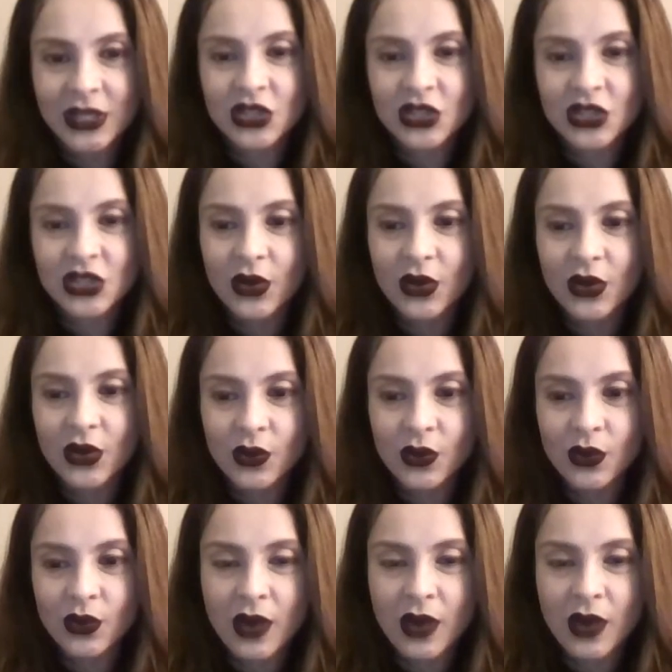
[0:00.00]
go
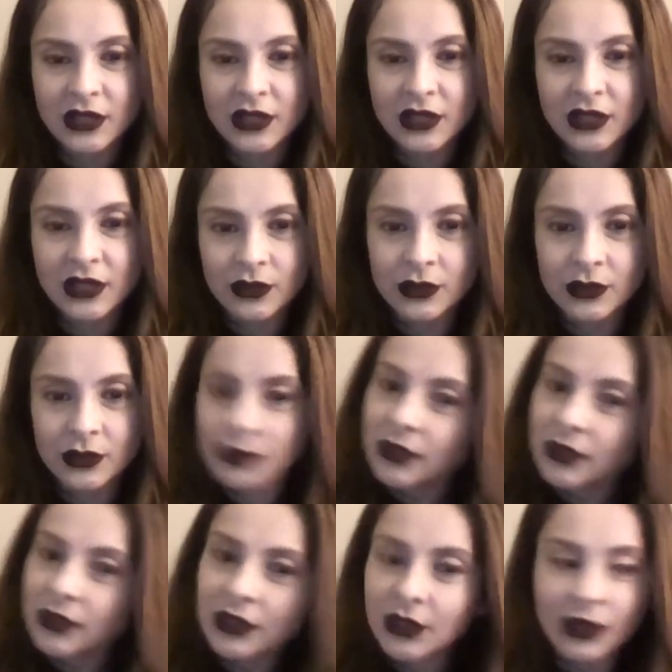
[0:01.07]
to
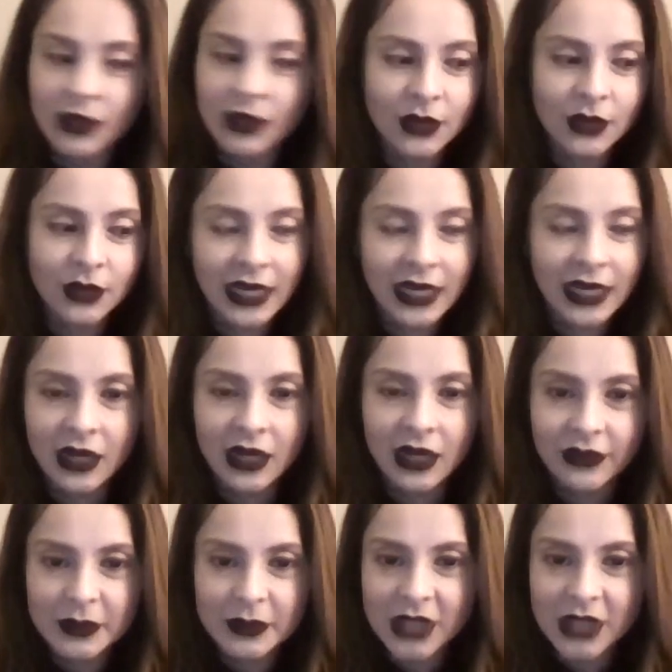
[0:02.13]
good old Canada
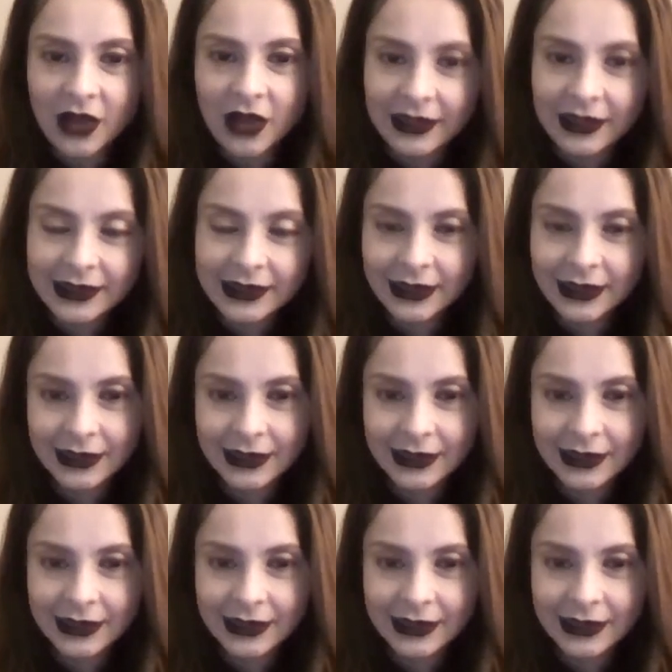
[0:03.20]
from Scotland?